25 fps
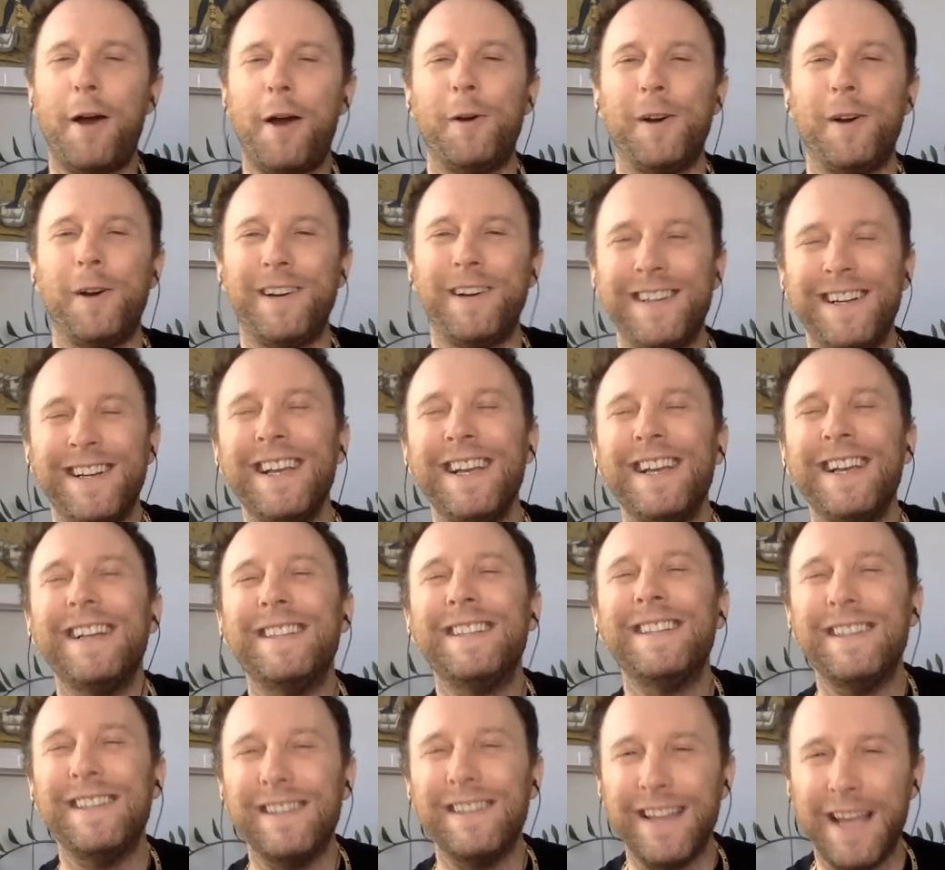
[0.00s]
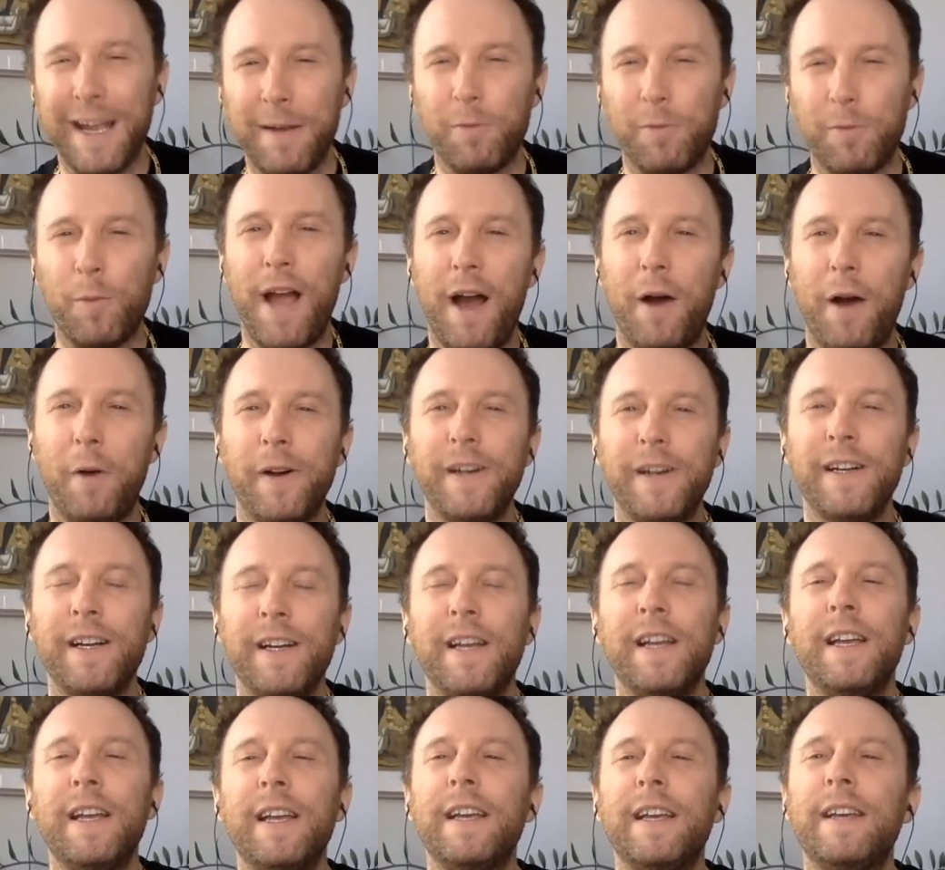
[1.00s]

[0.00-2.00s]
power labor power.